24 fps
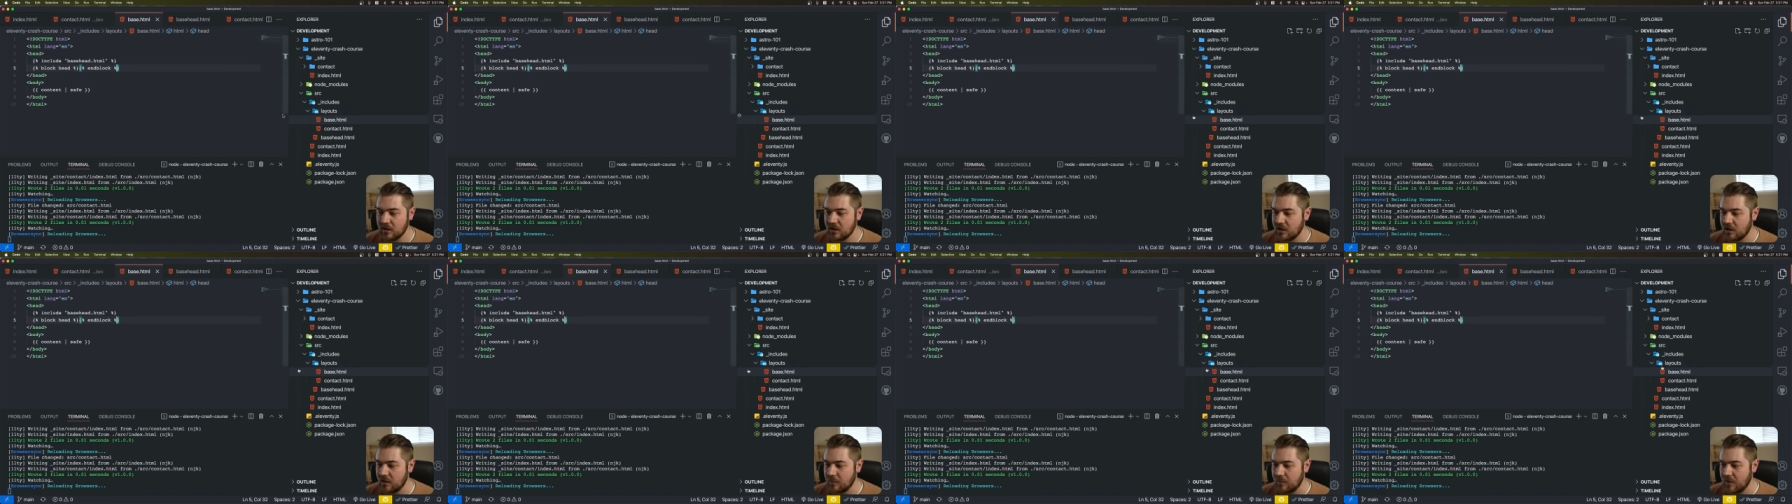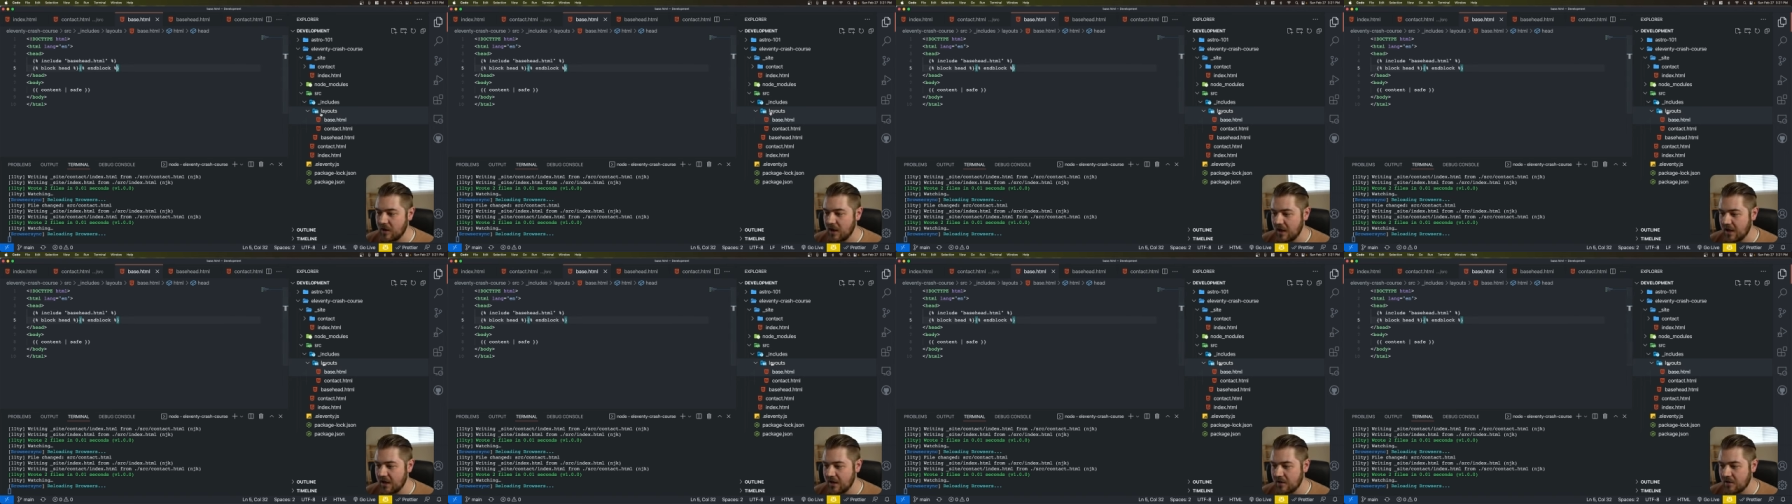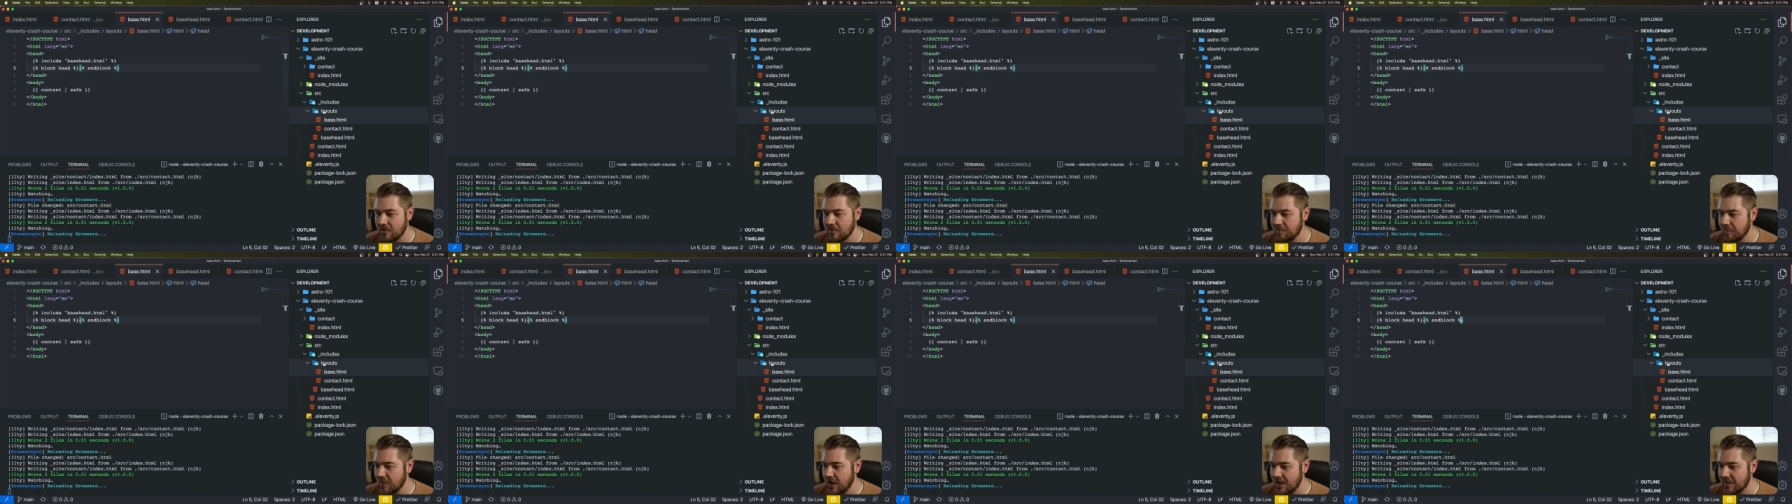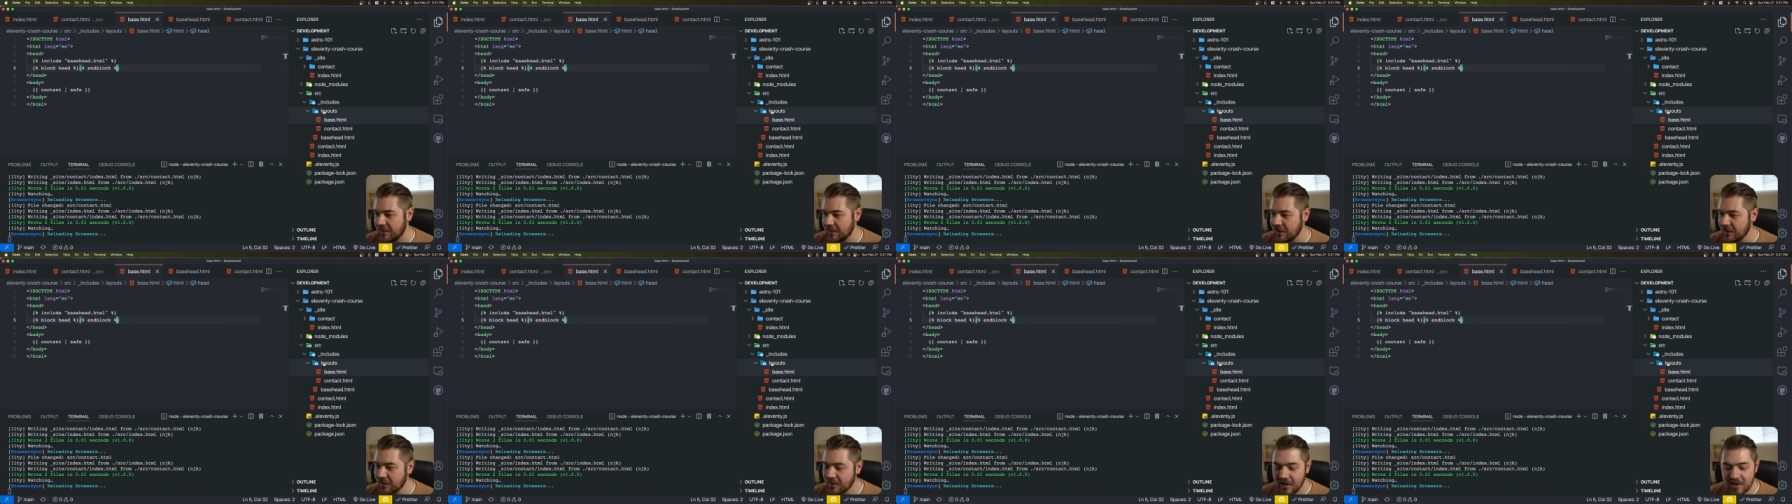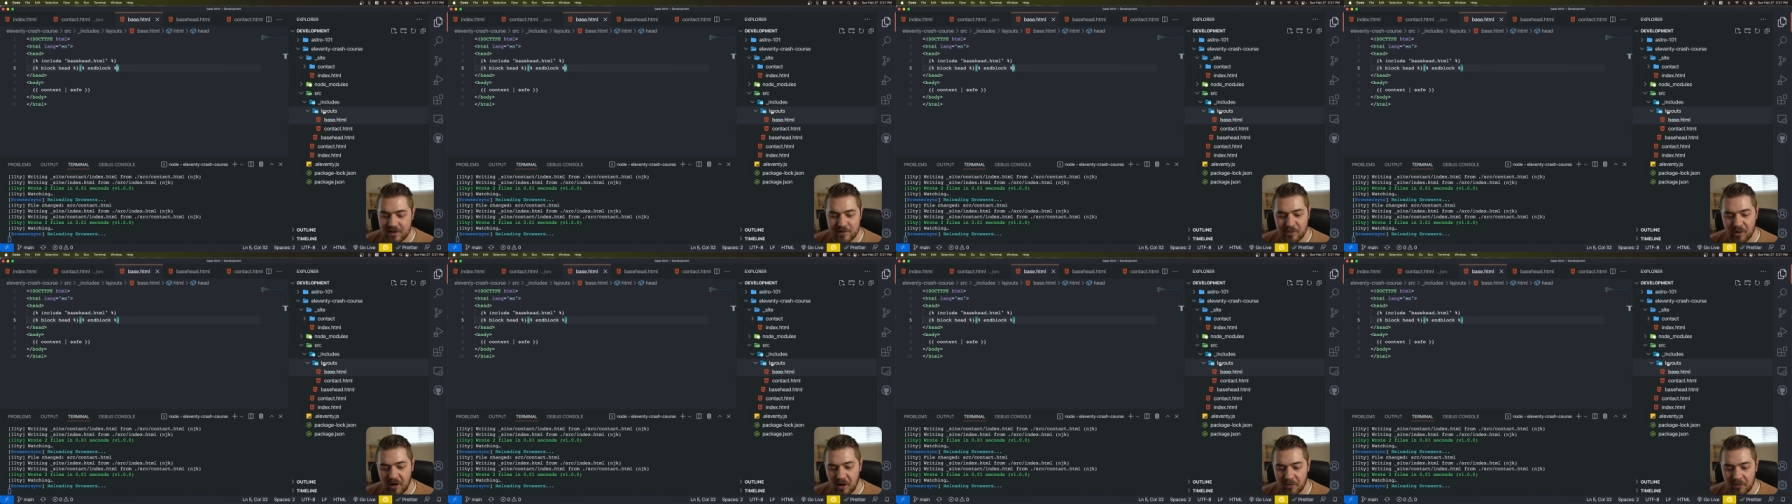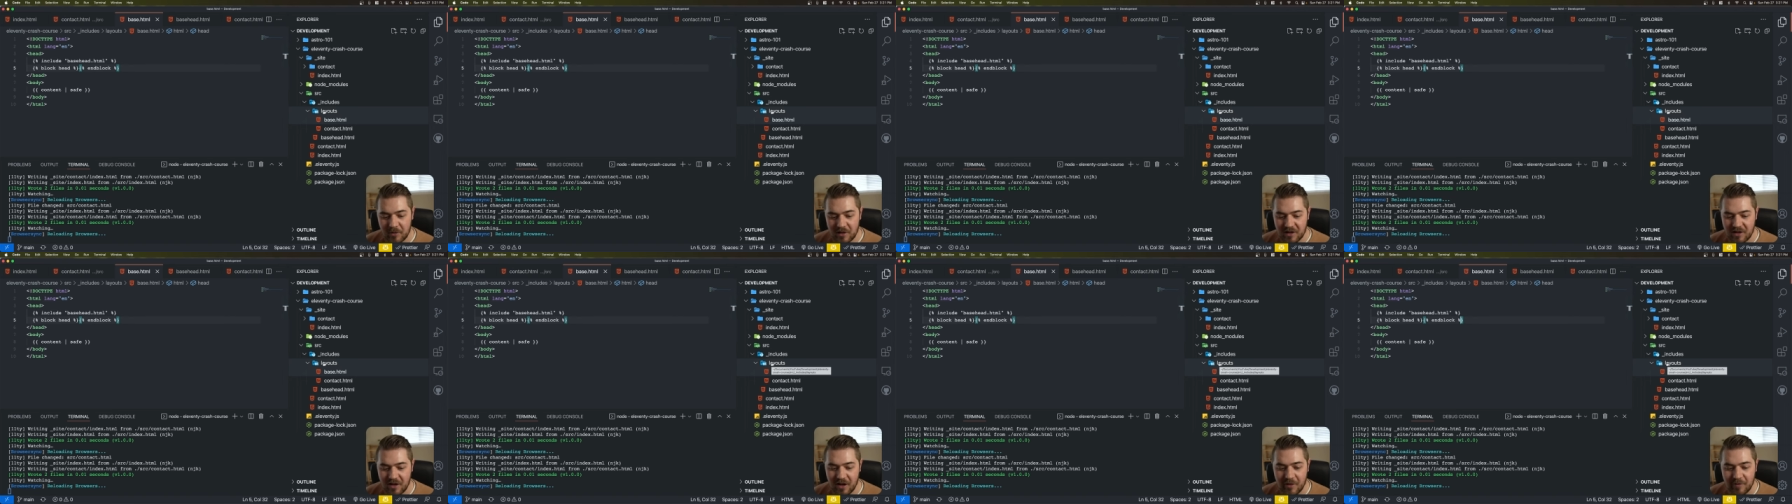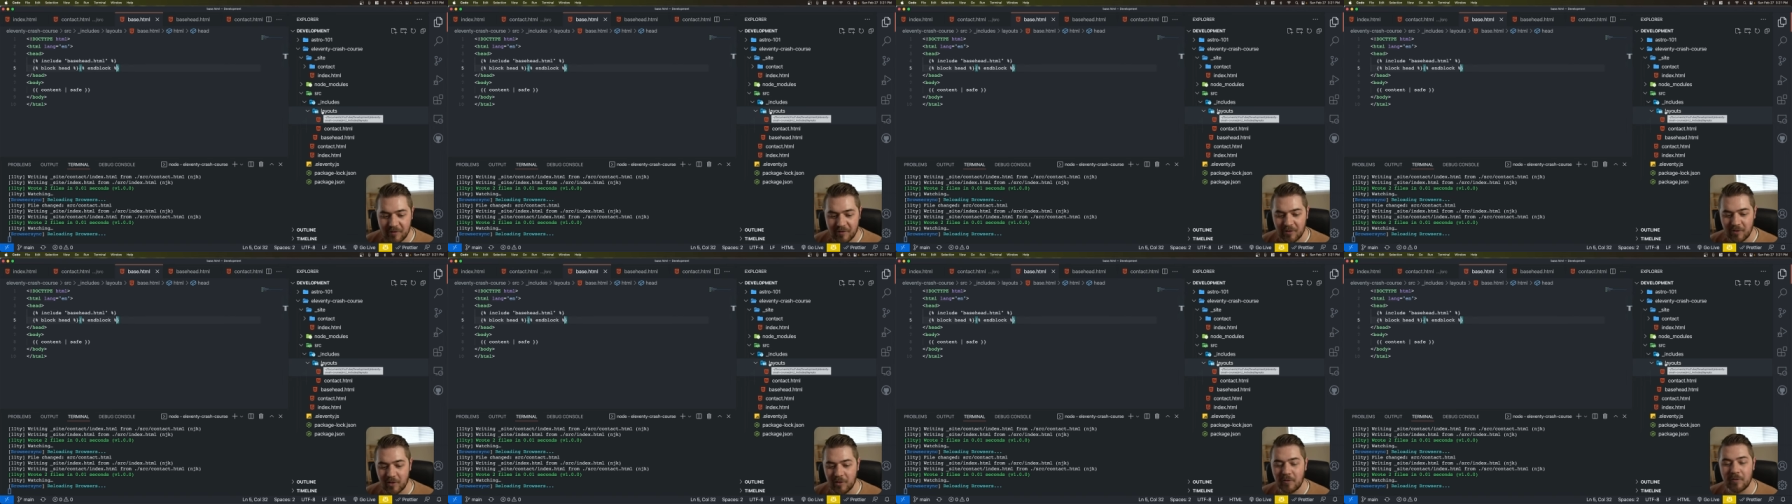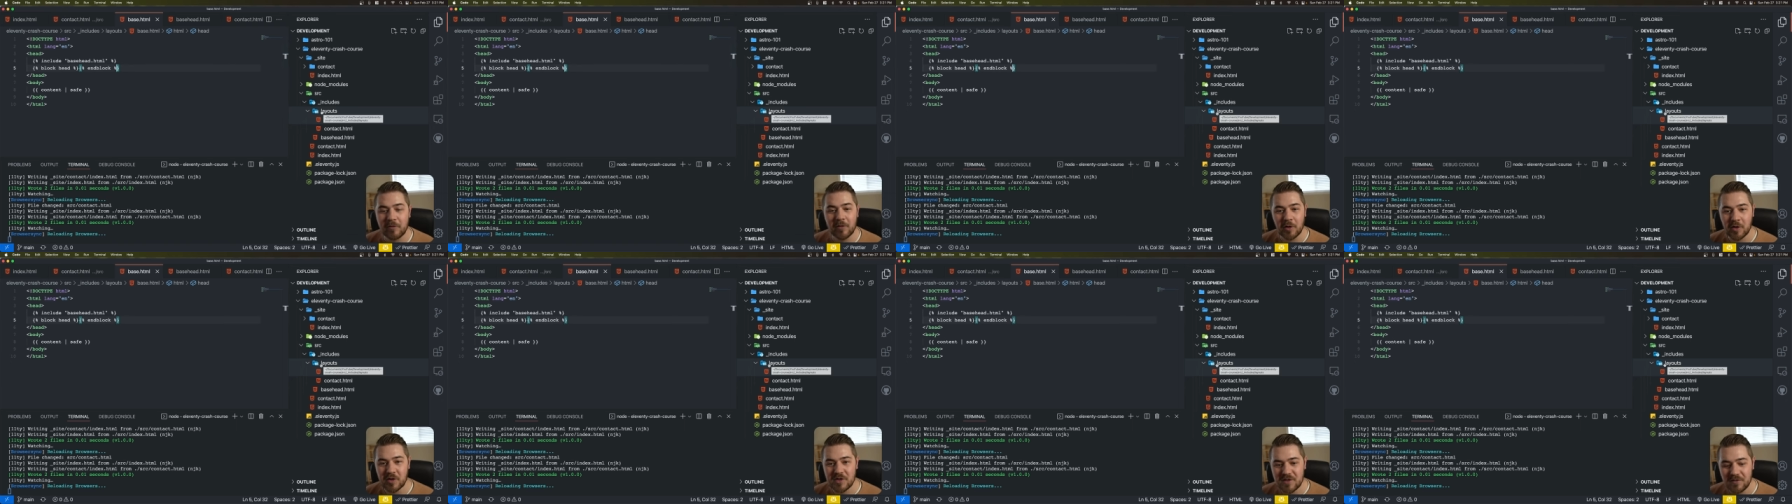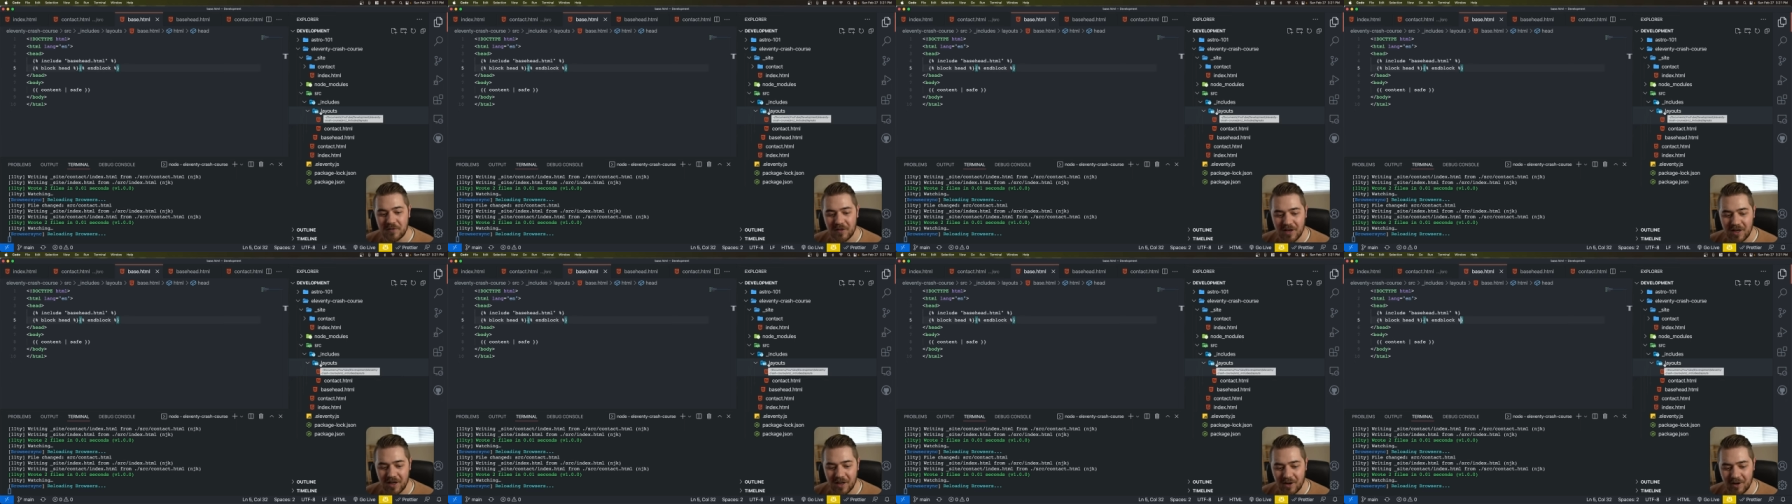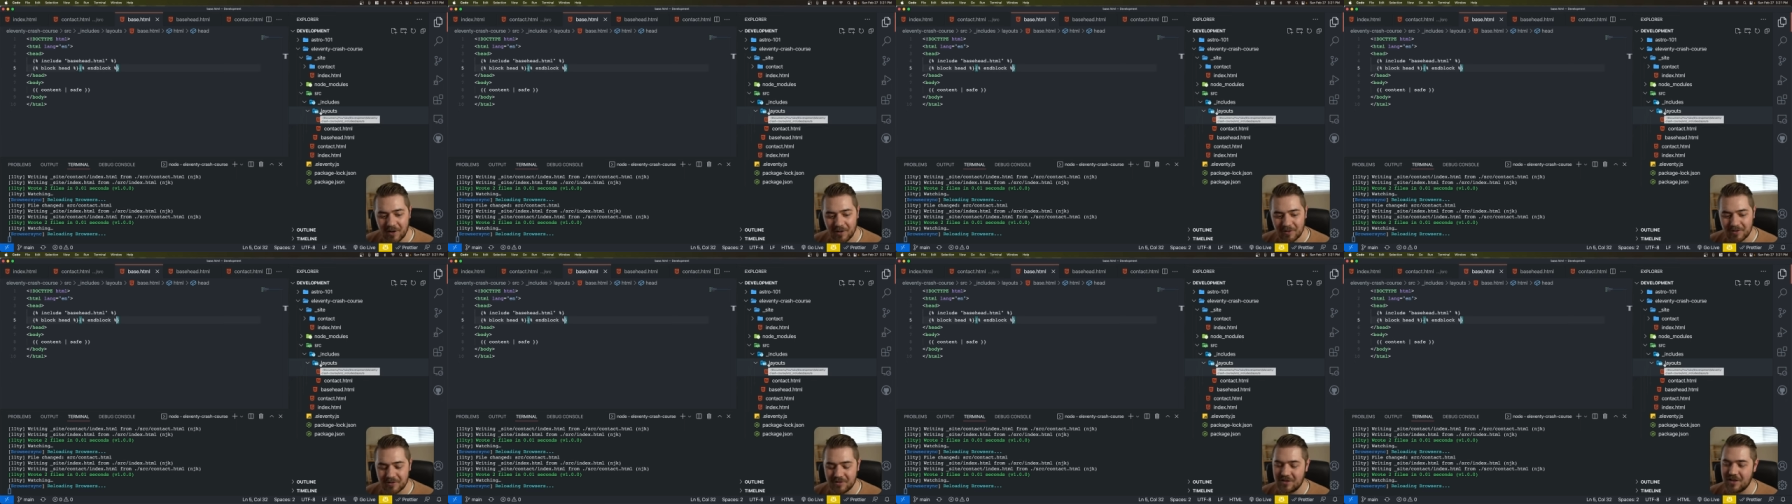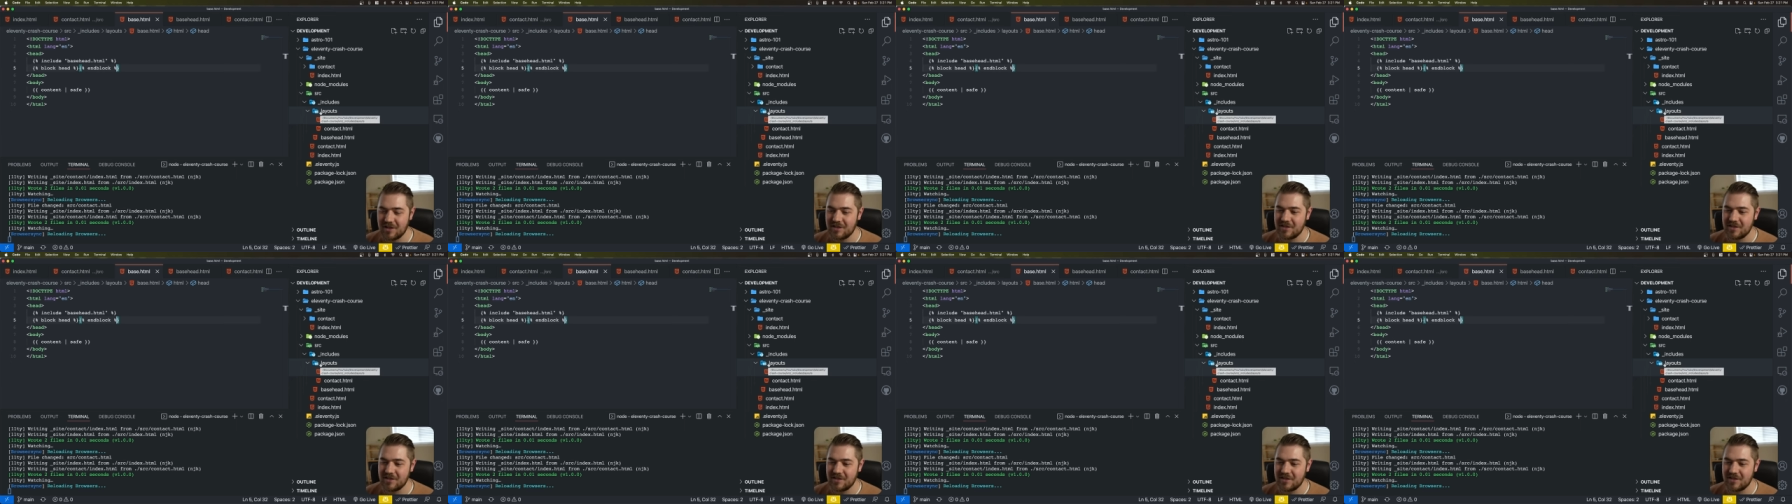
Um, and I think that's probably enough for the first video.